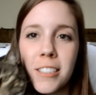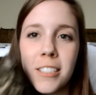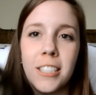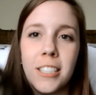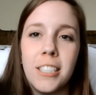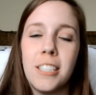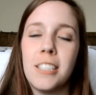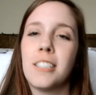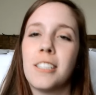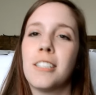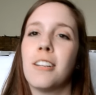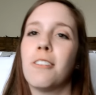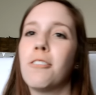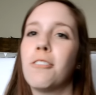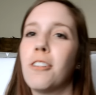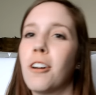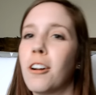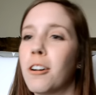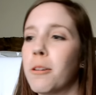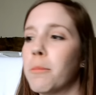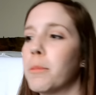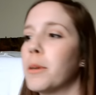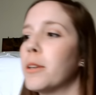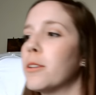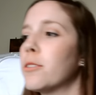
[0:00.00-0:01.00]
She's so
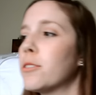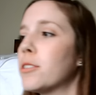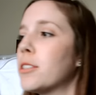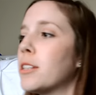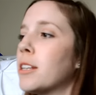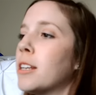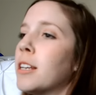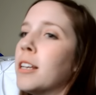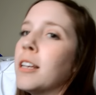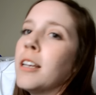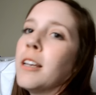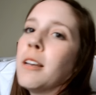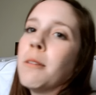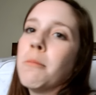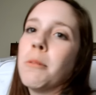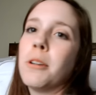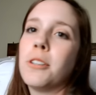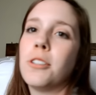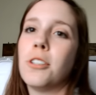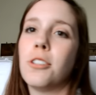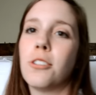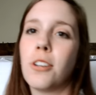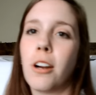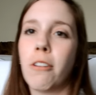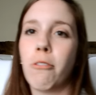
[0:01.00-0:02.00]
not amused, but
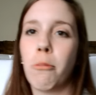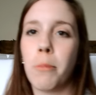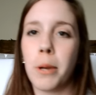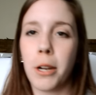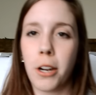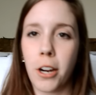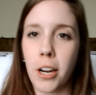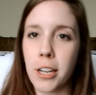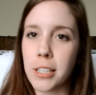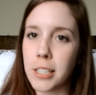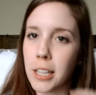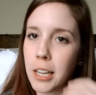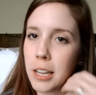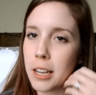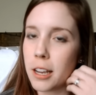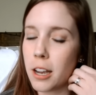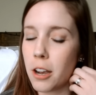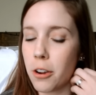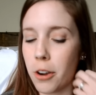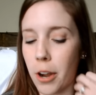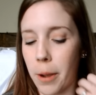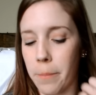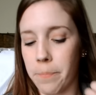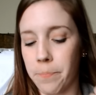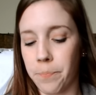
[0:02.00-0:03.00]
she's driving me crazy.
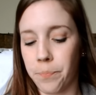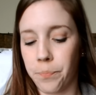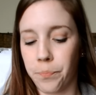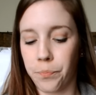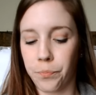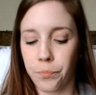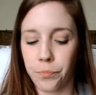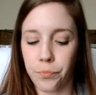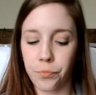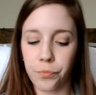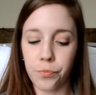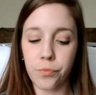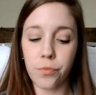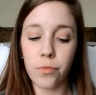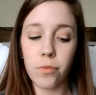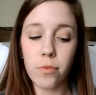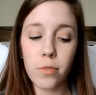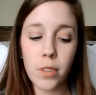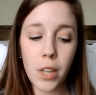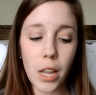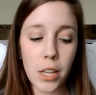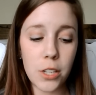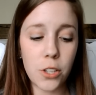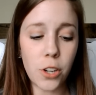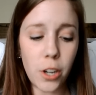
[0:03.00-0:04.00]
Okay.
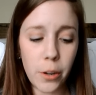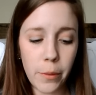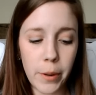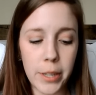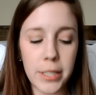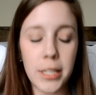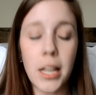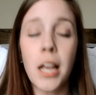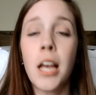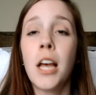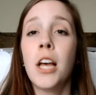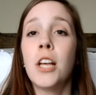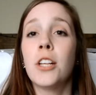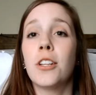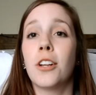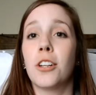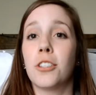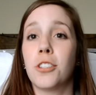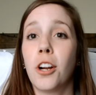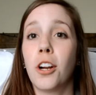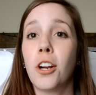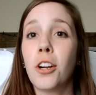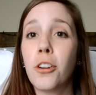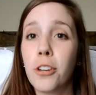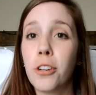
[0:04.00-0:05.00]
So anyways, so I
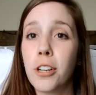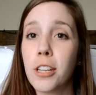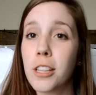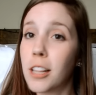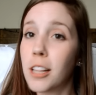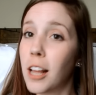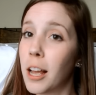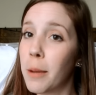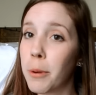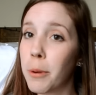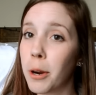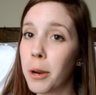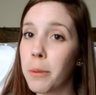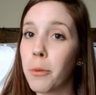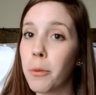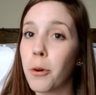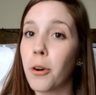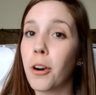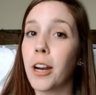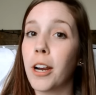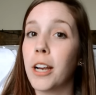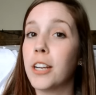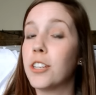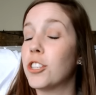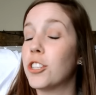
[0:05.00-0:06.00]
started going to the library
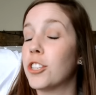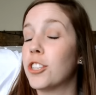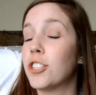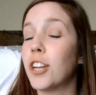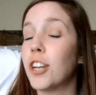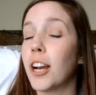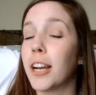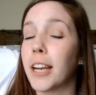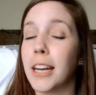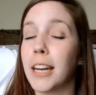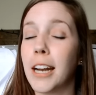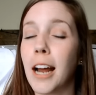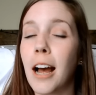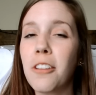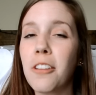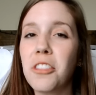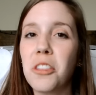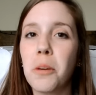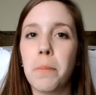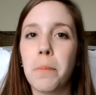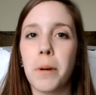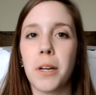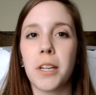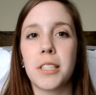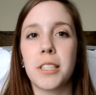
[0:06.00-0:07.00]
more and just checking out
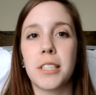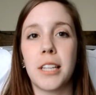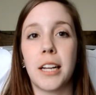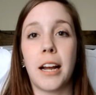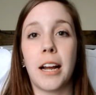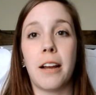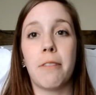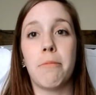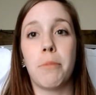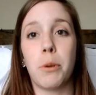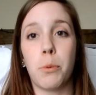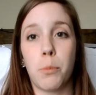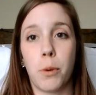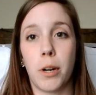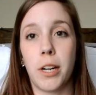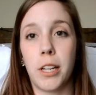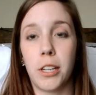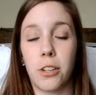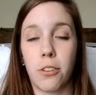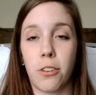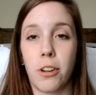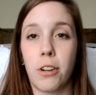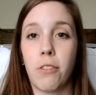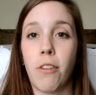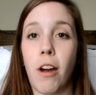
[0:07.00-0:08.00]
the books that I've been wanting
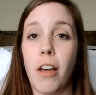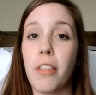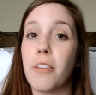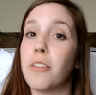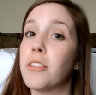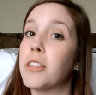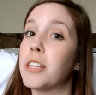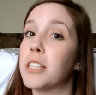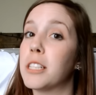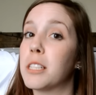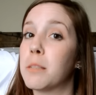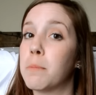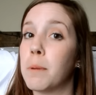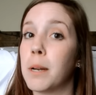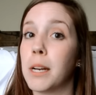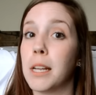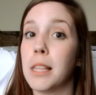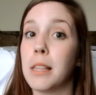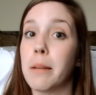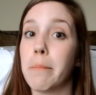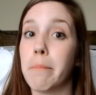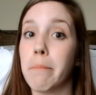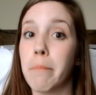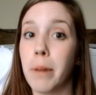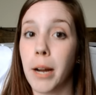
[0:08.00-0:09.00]
to read rather than spending
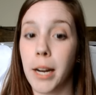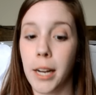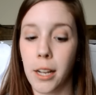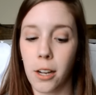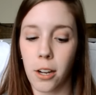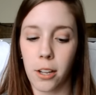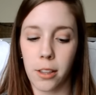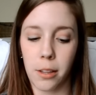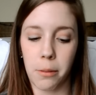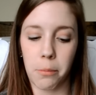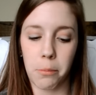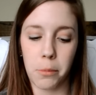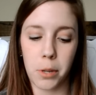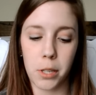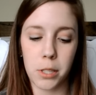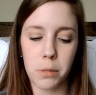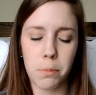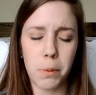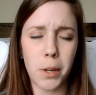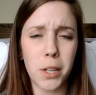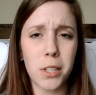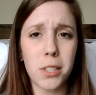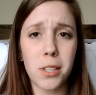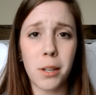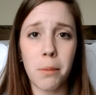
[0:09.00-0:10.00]
the money on them, because
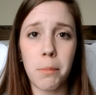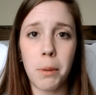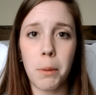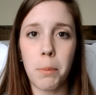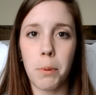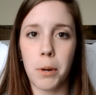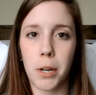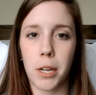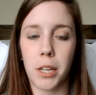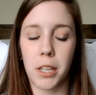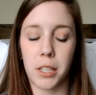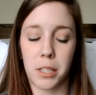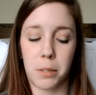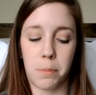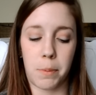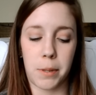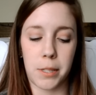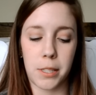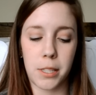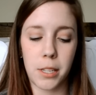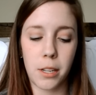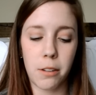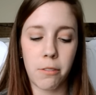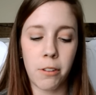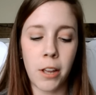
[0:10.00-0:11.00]
books can be pretty
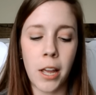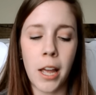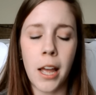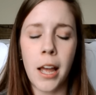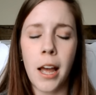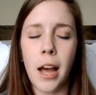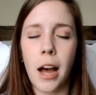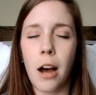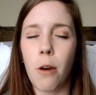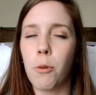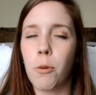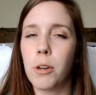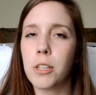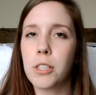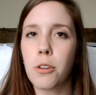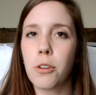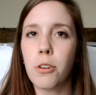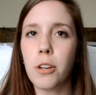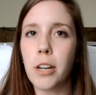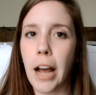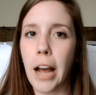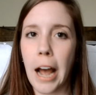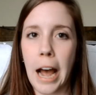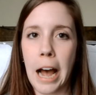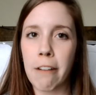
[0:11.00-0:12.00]
expensive. I was
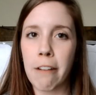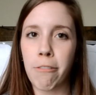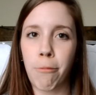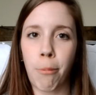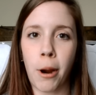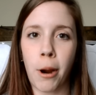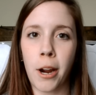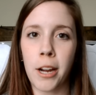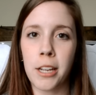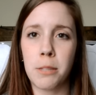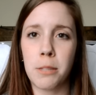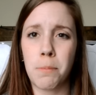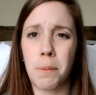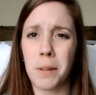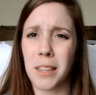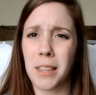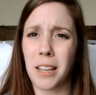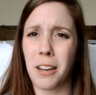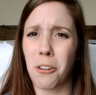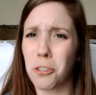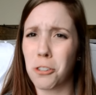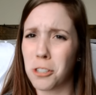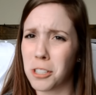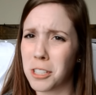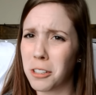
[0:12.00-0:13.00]
going to half price, but
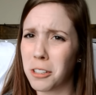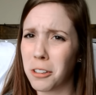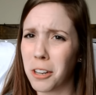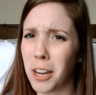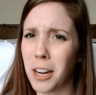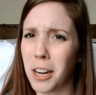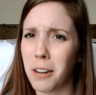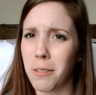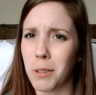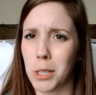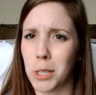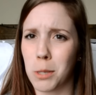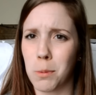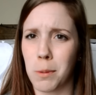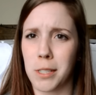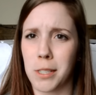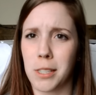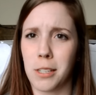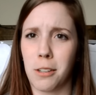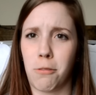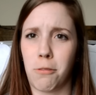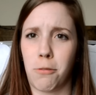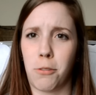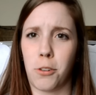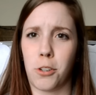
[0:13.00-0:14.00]
they were still kind of
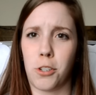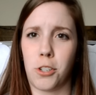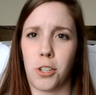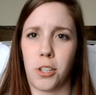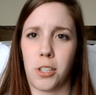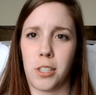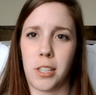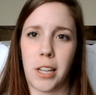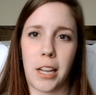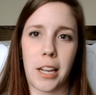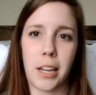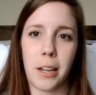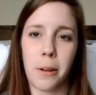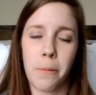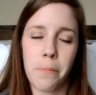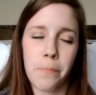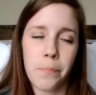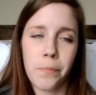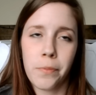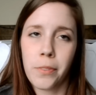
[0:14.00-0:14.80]
expensive for just like